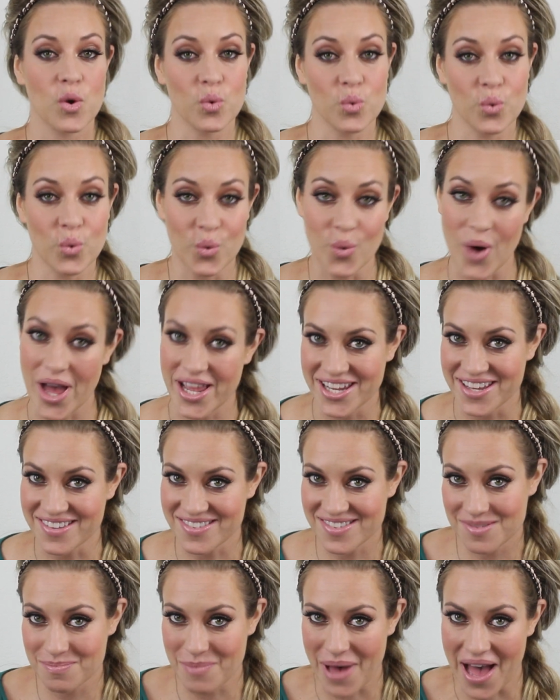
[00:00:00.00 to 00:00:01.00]
When he
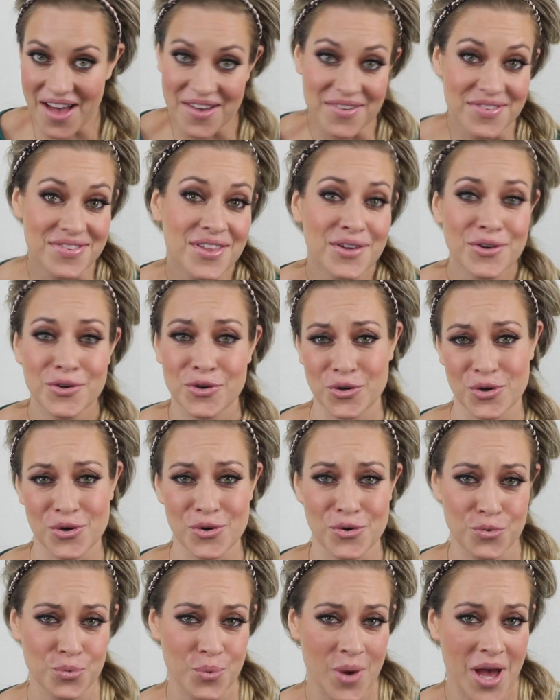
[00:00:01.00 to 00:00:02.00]
smiles, the
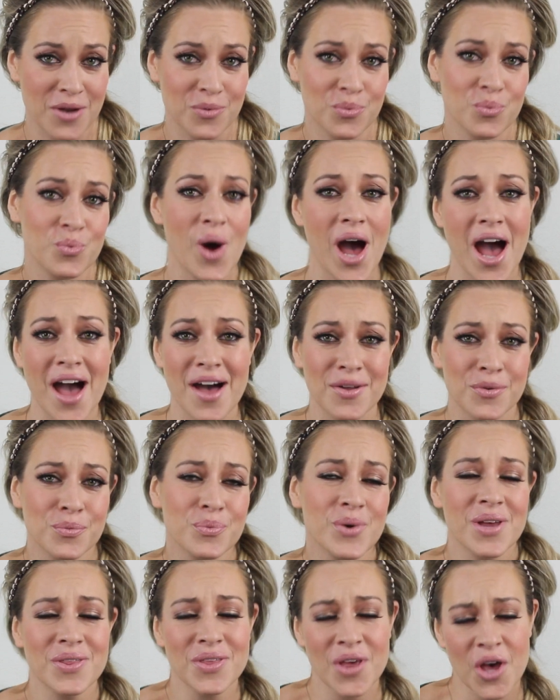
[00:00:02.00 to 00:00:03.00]
girls went wild
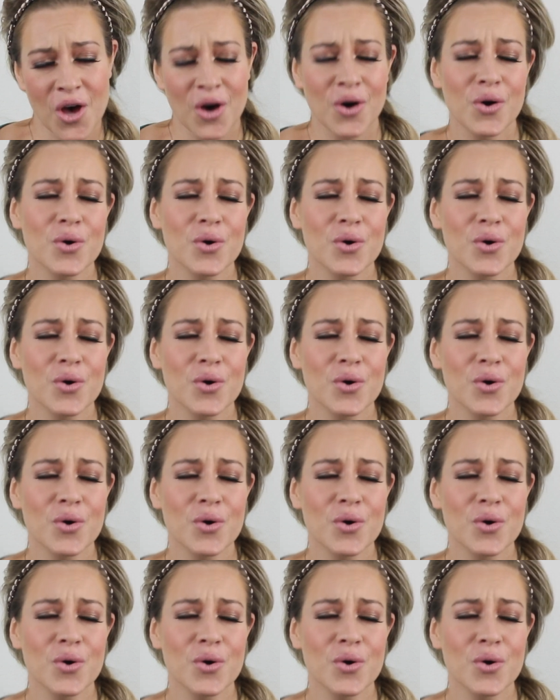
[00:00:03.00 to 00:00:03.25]
with